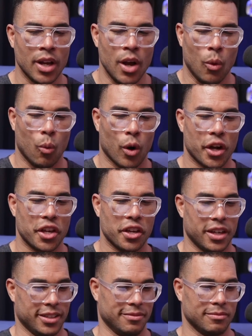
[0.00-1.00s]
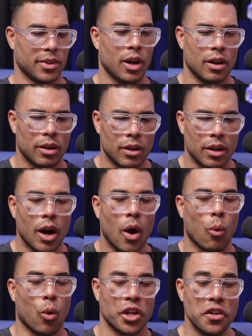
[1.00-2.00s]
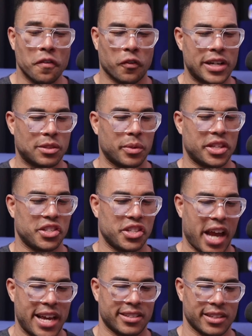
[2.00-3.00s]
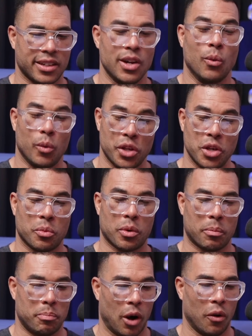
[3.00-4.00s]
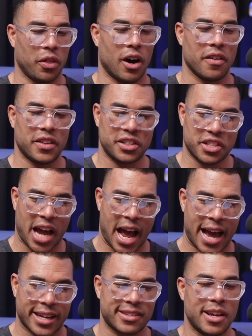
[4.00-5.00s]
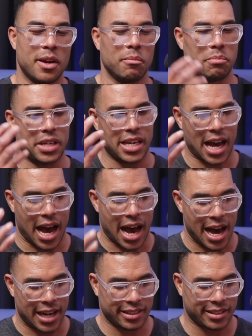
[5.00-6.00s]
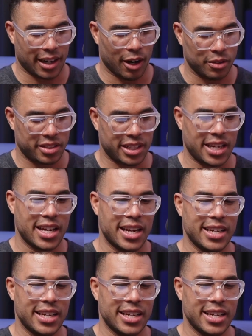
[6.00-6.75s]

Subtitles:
Were you friends with Jason when you were both on the Giants? Be honest, OC.